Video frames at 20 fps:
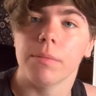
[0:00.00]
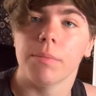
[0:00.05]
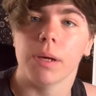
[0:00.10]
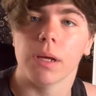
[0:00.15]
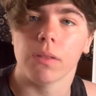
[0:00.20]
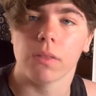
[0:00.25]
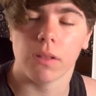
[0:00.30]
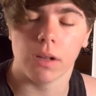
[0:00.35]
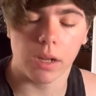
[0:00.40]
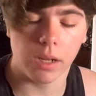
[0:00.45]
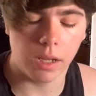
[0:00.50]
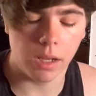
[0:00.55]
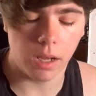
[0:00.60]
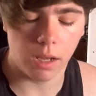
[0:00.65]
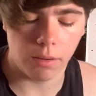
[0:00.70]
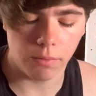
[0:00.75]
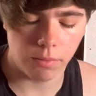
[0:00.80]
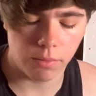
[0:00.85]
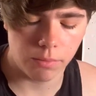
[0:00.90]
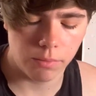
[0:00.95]
mount that I
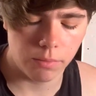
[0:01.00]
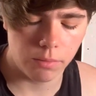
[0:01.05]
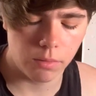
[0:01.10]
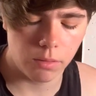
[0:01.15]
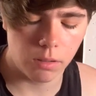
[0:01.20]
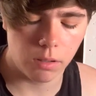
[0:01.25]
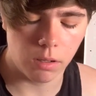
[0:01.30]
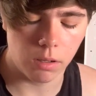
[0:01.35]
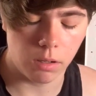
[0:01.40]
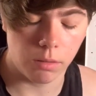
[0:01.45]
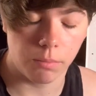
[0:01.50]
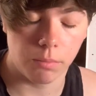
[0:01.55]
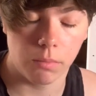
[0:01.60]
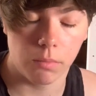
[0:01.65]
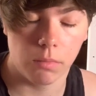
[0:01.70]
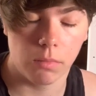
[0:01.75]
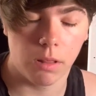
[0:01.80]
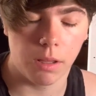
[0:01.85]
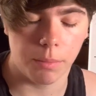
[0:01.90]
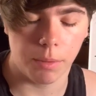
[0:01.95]
have,
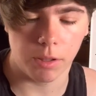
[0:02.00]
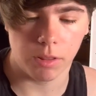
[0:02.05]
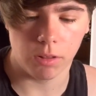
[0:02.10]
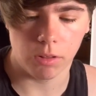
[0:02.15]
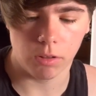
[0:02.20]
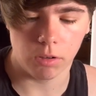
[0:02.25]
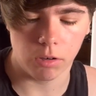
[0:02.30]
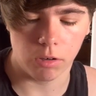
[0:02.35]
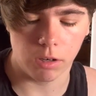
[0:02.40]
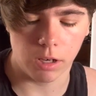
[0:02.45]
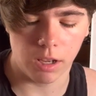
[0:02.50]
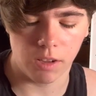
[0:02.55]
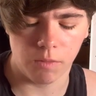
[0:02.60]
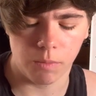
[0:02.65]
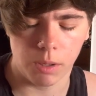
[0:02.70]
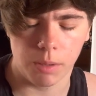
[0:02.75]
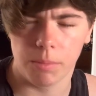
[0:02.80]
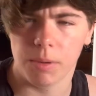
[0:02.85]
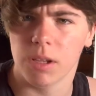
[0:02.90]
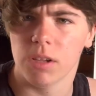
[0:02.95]
that my sister gave
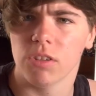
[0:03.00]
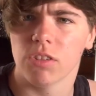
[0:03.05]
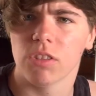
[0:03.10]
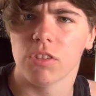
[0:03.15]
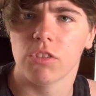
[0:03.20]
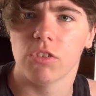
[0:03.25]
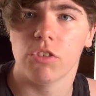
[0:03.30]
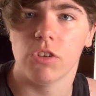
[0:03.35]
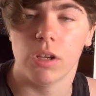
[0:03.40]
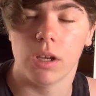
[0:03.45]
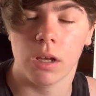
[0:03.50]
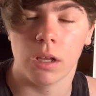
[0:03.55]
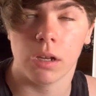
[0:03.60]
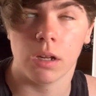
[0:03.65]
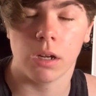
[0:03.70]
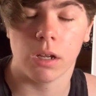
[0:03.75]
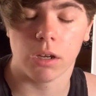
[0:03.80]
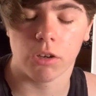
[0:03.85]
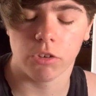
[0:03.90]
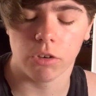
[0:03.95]
me because she had
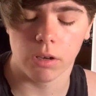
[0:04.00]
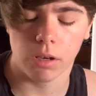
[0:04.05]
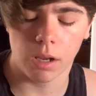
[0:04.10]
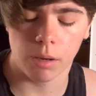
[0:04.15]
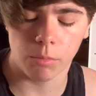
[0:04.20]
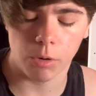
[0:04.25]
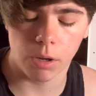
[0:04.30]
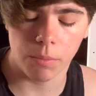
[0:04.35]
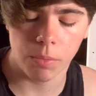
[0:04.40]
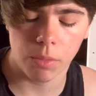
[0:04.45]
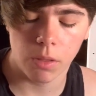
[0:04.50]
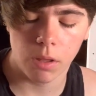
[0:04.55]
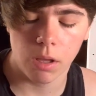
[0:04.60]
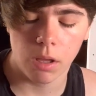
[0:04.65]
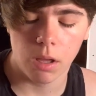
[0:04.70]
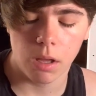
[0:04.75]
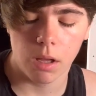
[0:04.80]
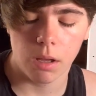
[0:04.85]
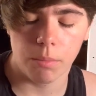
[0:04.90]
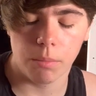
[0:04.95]
an action camera.
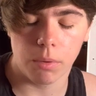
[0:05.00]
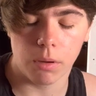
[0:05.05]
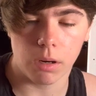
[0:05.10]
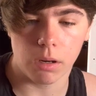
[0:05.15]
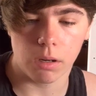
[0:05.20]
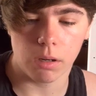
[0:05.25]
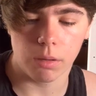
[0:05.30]
But